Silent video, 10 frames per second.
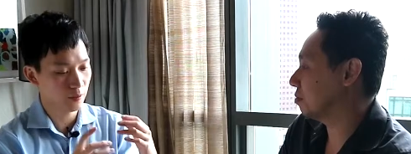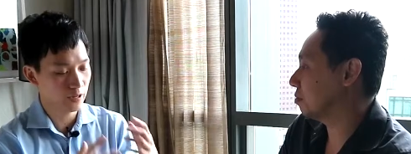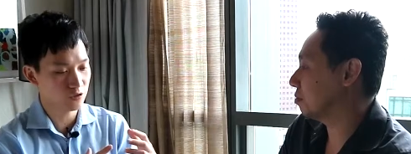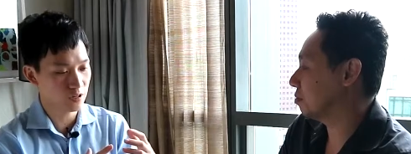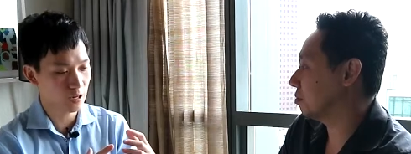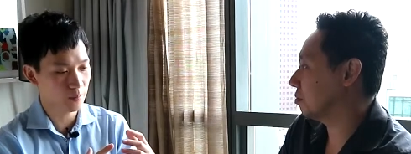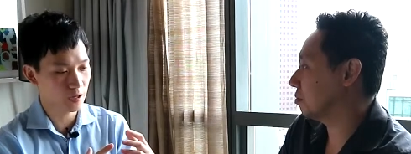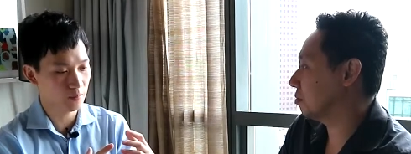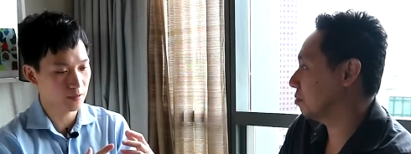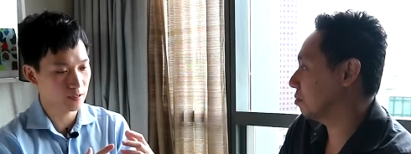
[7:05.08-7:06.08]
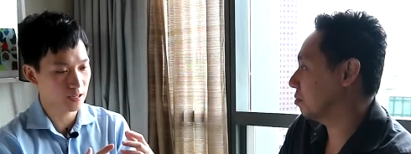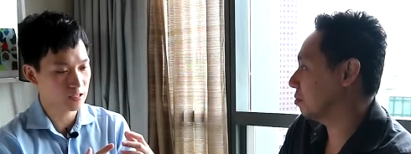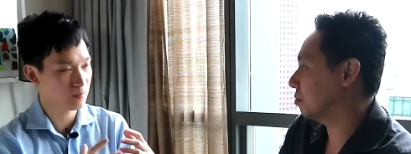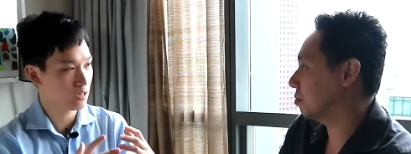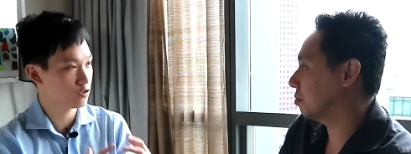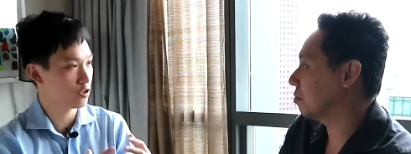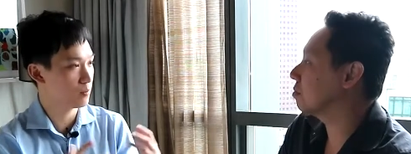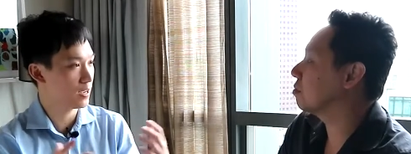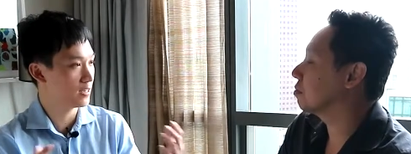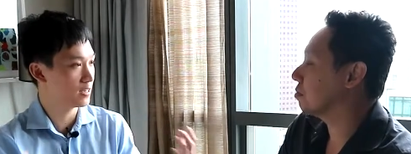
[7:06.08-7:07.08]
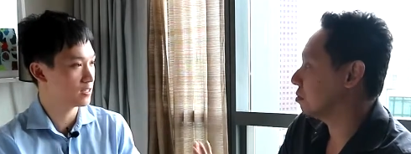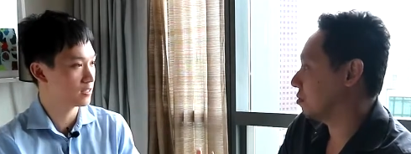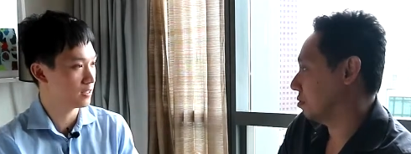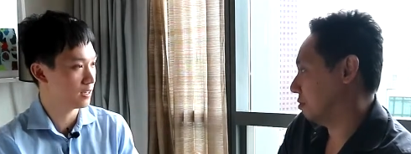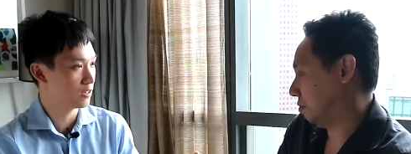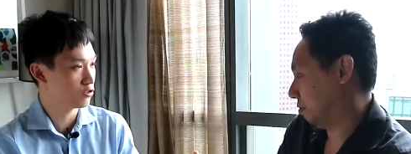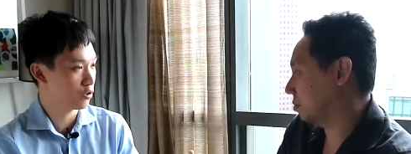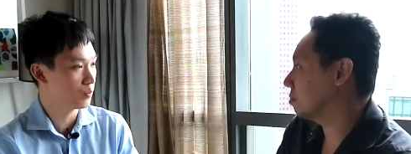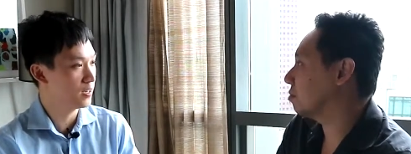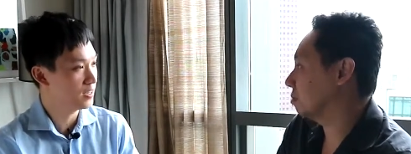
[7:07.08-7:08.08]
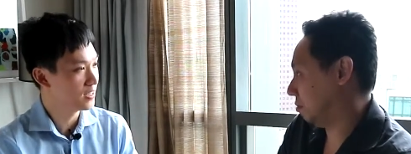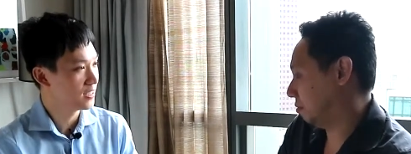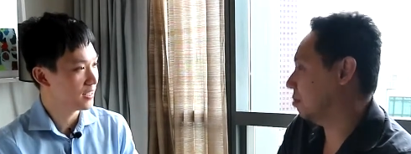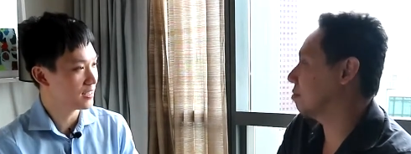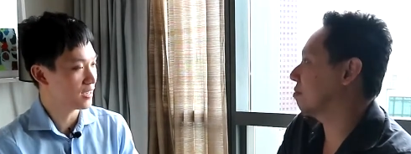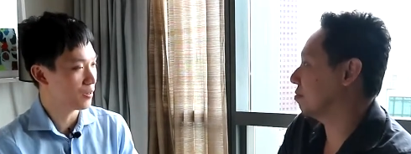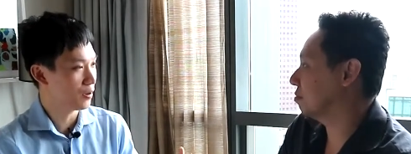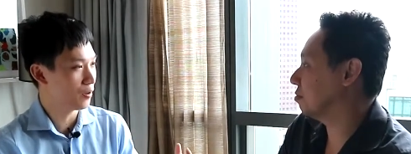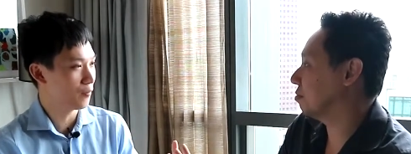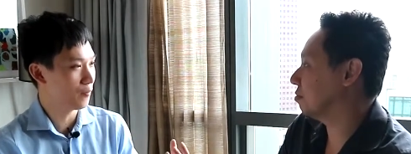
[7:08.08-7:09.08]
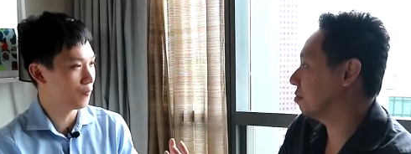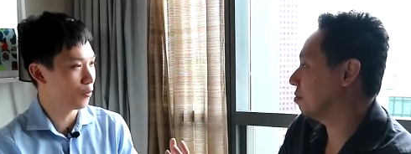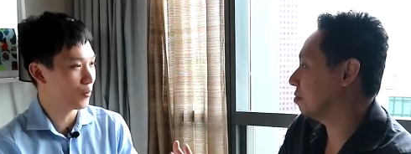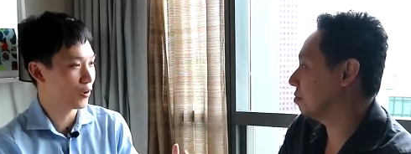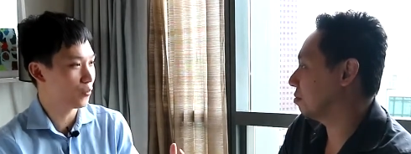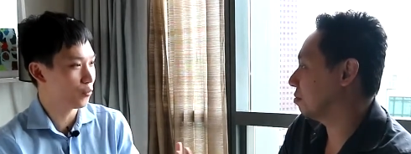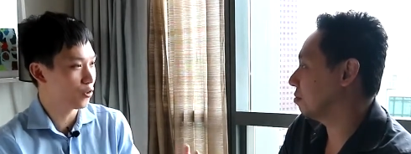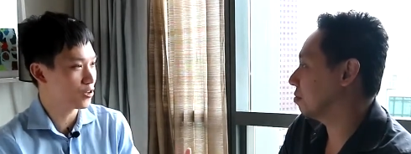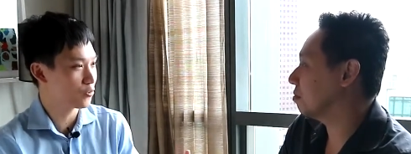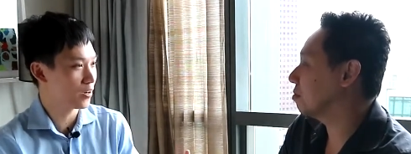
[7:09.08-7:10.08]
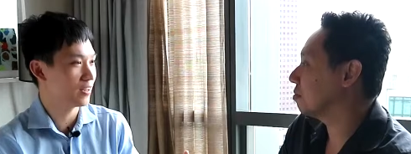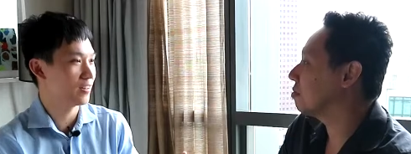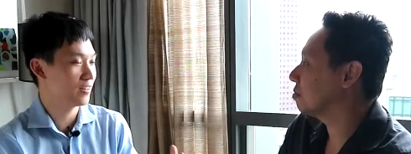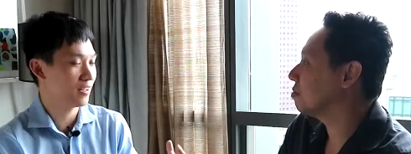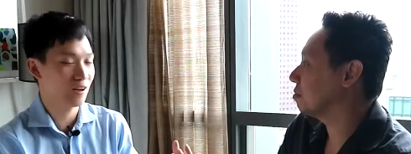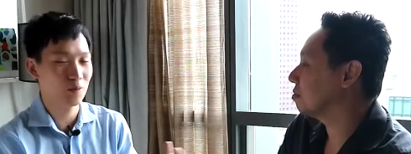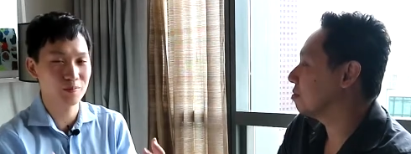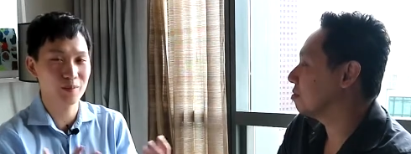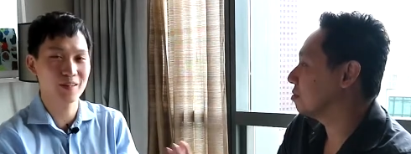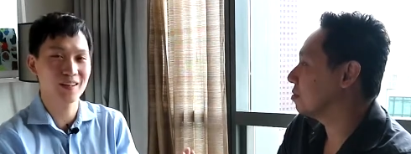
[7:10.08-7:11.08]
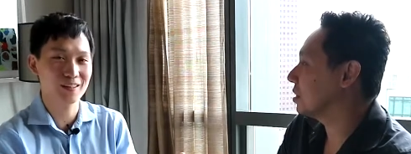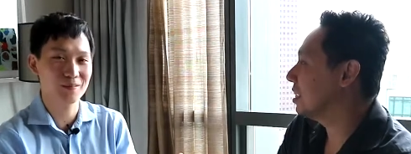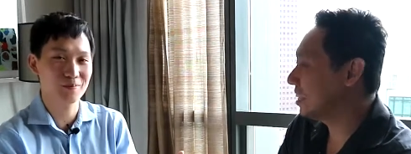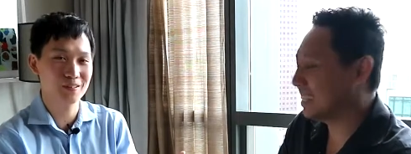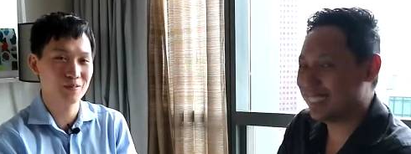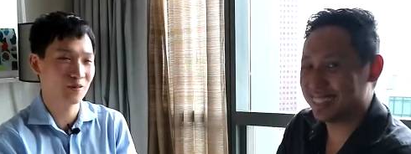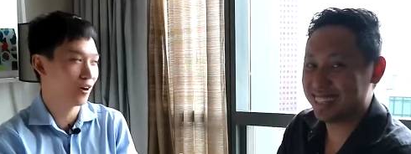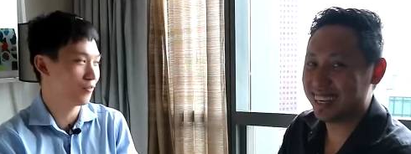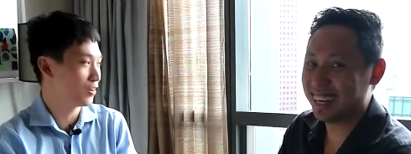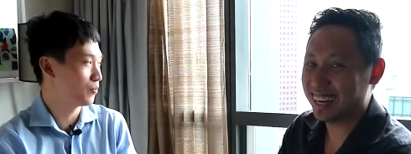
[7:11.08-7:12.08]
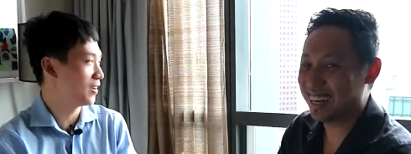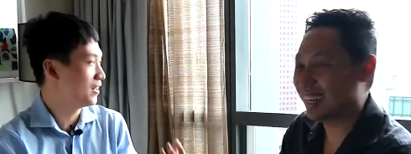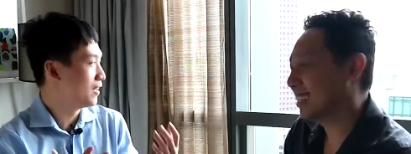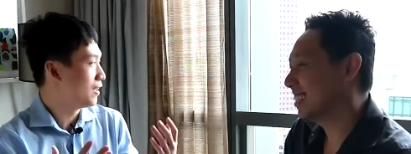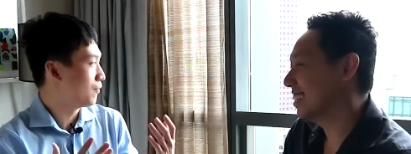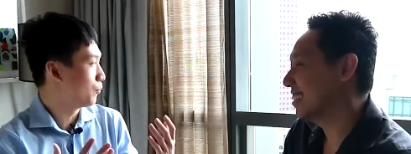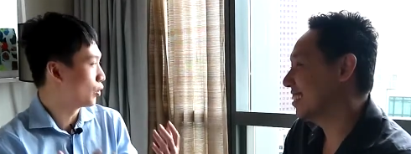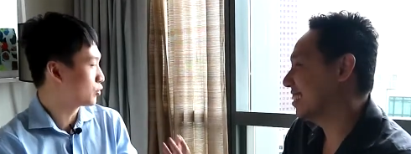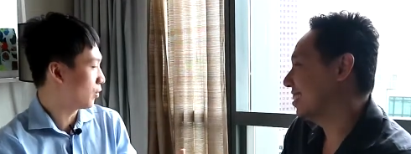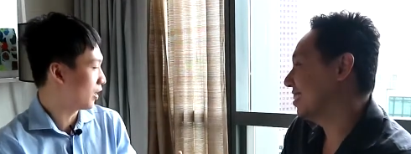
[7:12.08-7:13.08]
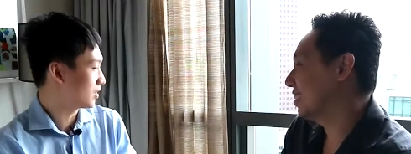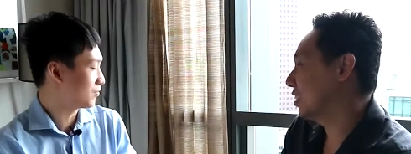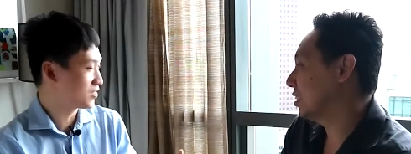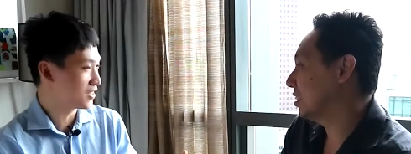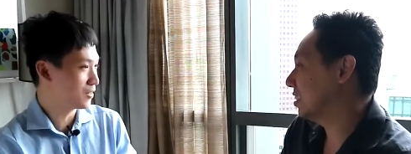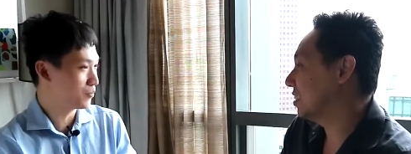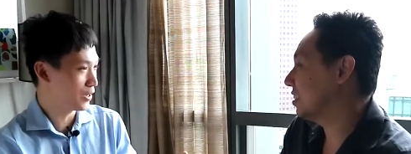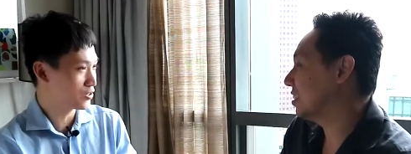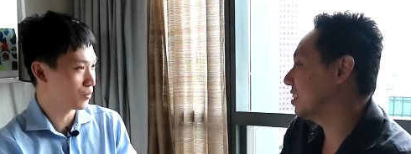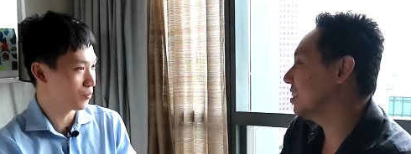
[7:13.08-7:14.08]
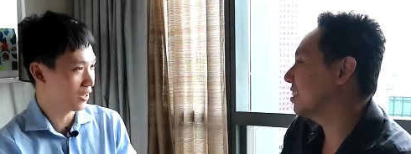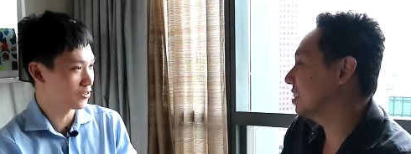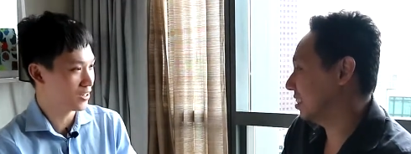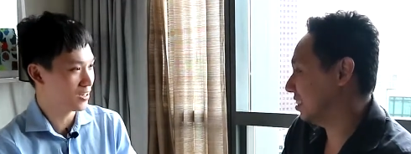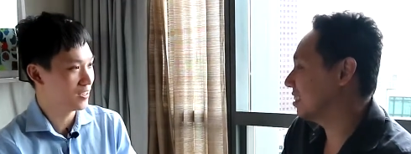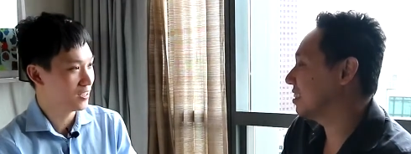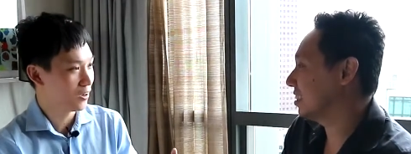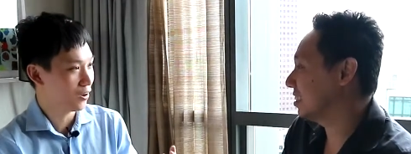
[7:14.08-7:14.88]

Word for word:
Speaker 1: blockchain not becoming as mainstream as it, it should be mm-hmm. is that, for better or worse, right? And I hope I'm not like pissing on off here, but most products I've seen based on blockchain